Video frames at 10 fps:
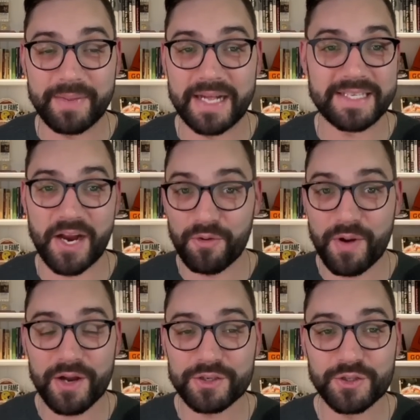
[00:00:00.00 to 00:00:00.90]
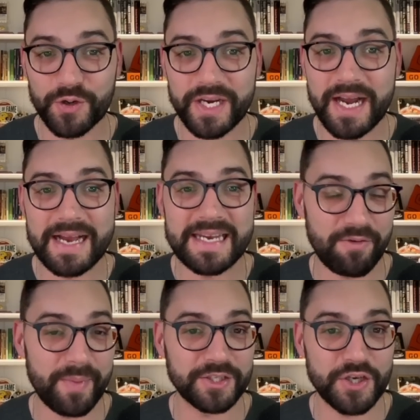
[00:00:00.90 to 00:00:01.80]
It's Aaron Rodgers, 39,
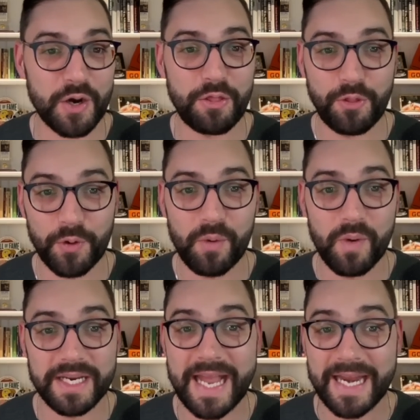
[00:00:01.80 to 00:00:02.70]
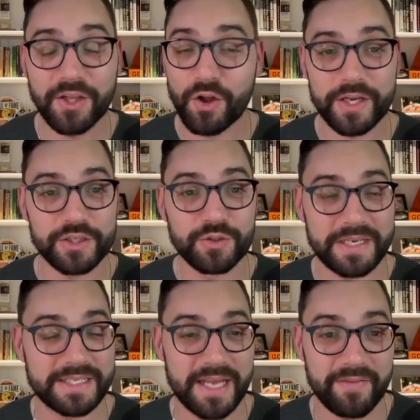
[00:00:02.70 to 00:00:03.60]
David Bakhtiari, 31. Kenny Clark is
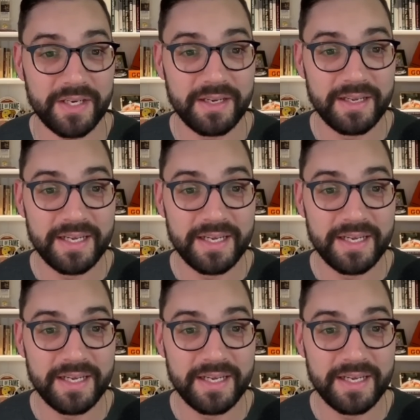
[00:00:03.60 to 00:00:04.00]
27.